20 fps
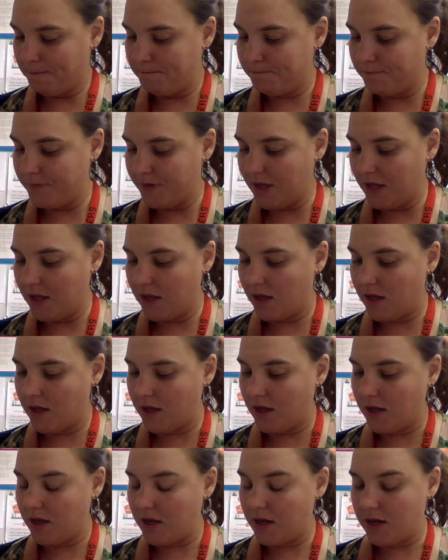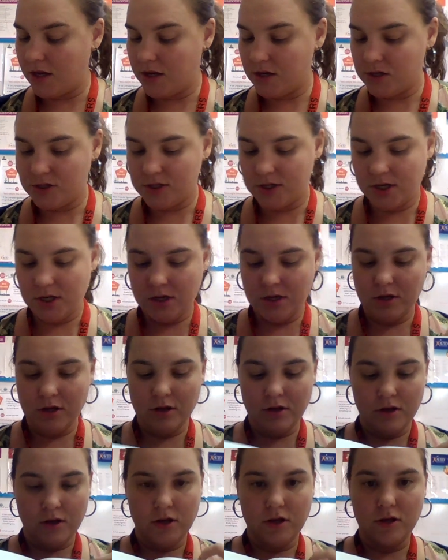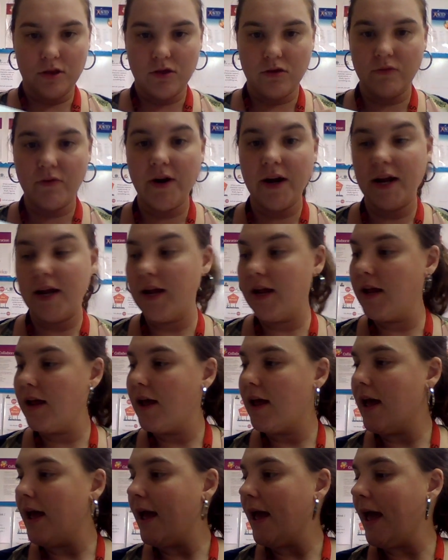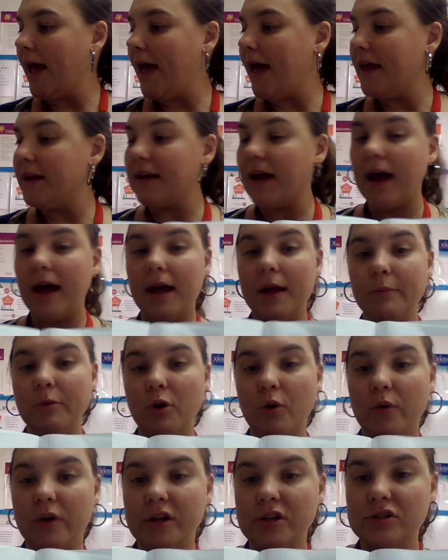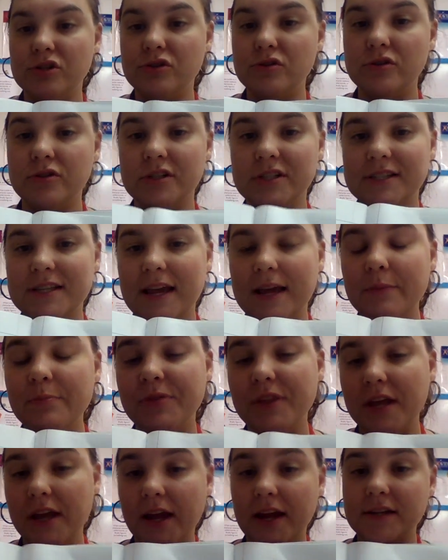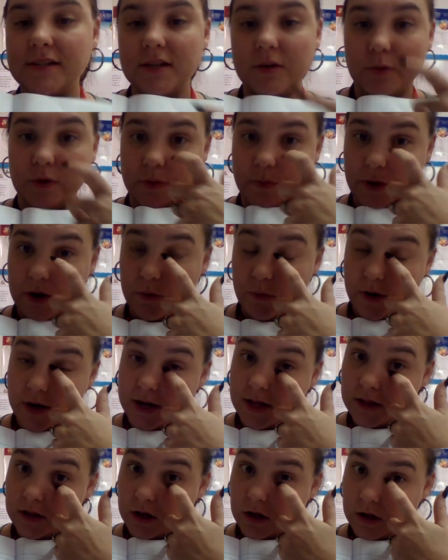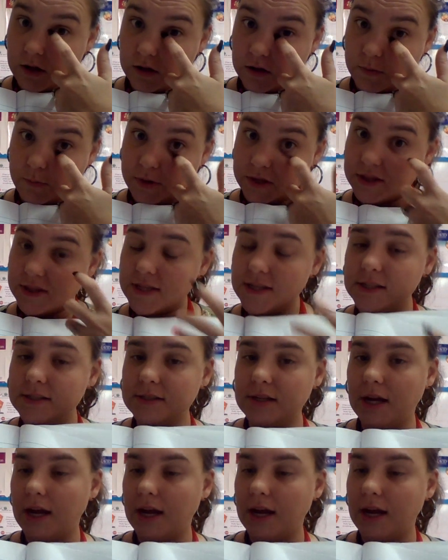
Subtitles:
and 3. And I'm going to do the same thing I did with my reading log, but this